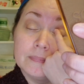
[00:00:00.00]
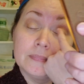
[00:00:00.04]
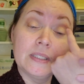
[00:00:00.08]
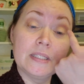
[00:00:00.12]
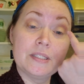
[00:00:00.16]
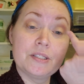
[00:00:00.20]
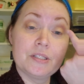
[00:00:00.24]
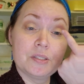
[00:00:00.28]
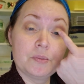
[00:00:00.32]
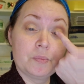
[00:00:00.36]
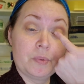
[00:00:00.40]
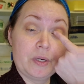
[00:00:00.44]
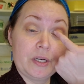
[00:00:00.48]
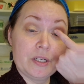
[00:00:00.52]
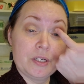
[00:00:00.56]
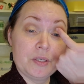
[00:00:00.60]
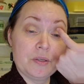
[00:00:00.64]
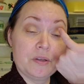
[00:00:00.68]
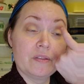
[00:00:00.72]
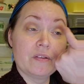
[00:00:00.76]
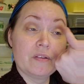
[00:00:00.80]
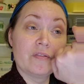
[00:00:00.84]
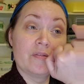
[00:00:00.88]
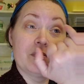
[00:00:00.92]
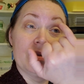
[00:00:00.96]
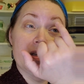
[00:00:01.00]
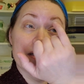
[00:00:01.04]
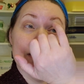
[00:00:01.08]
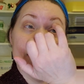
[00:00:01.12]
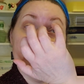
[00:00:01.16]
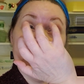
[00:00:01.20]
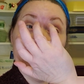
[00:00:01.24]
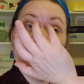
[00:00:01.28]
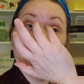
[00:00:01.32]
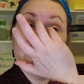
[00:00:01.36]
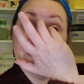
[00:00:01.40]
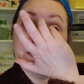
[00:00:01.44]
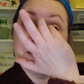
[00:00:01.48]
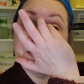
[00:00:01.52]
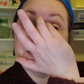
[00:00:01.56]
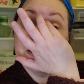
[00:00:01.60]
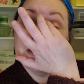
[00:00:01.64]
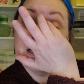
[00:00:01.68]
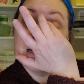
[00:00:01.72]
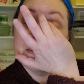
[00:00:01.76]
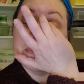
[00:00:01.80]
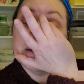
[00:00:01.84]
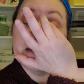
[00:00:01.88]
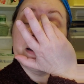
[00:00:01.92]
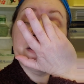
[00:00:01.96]
It's just weird to do it from this angle. I should have
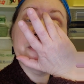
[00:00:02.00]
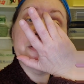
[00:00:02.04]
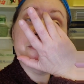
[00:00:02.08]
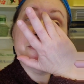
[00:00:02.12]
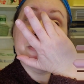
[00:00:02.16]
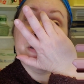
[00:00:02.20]
got my other